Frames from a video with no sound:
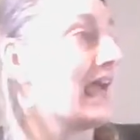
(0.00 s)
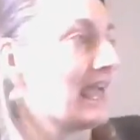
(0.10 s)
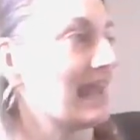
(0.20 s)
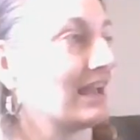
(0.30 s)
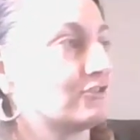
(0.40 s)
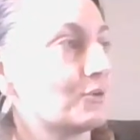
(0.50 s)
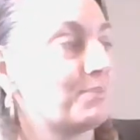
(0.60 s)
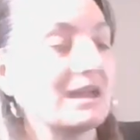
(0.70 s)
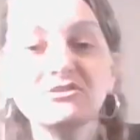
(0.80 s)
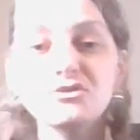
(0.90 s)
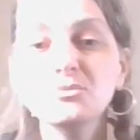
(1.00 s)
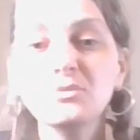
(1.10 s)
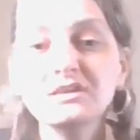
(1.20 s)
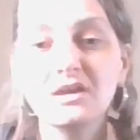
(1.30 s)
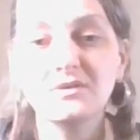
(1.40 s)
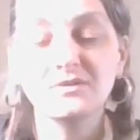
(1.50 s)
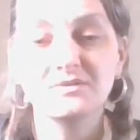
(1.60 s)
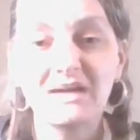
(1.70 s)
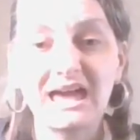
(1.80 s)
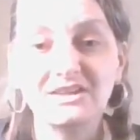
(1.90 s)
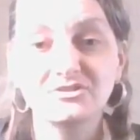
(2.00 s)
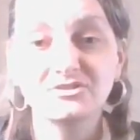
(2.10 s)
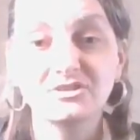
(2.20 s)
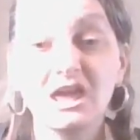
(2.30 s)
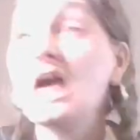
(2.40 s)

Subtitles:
and had your bedroom window smashed,